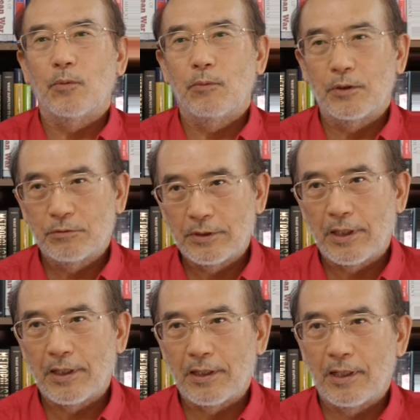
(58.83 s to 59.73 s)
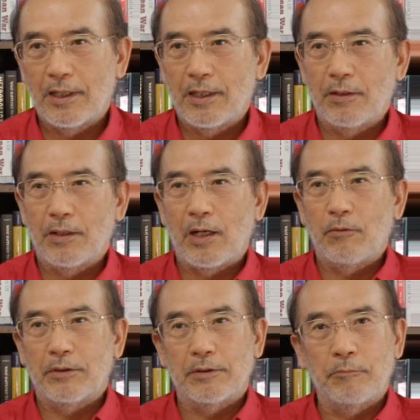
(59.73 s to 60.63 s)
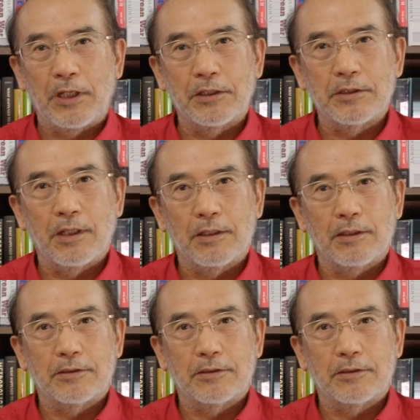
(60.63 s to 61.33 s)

Well, today our main